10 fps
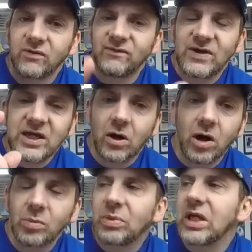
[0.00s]

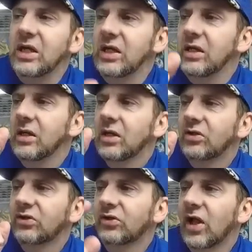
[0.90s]

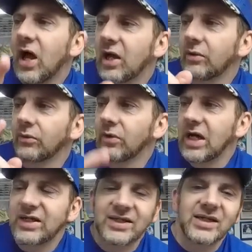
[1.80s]

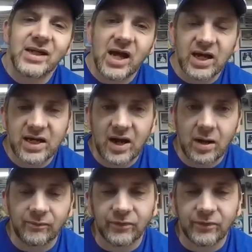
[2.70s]
VRPSlotRacing.com